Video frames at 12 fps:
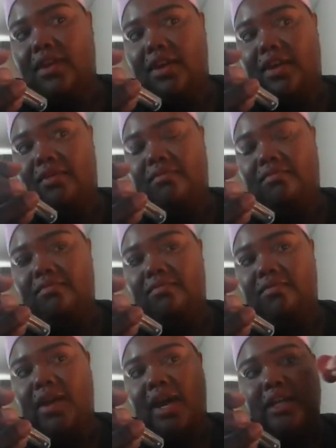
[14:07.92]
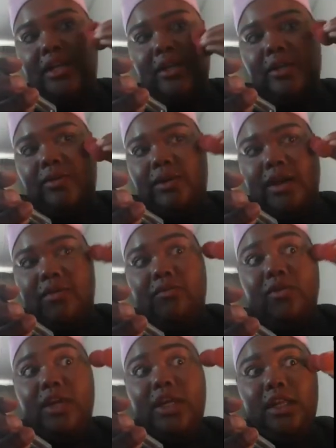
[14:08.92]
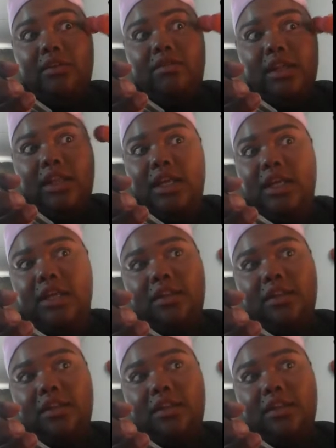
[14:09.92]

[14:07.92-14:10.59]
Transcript: um, I use when I really, really